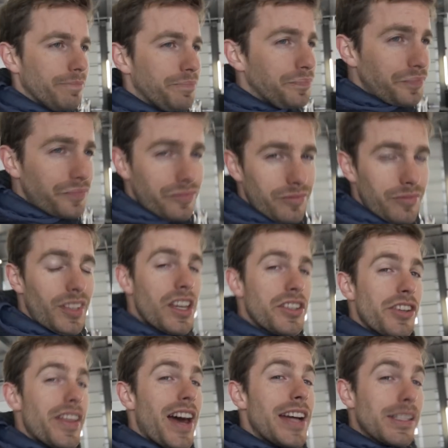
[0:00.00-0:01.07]

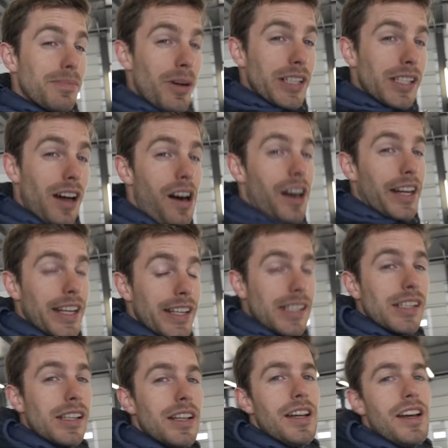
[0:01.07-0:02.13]
So that is my target
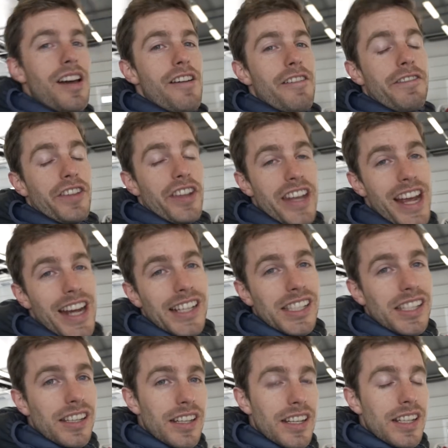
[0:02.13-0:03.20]
for the next
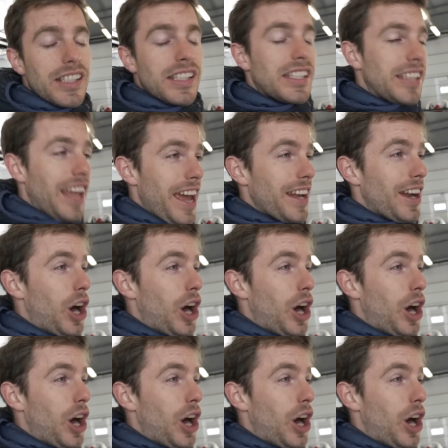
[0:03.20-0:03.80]
set.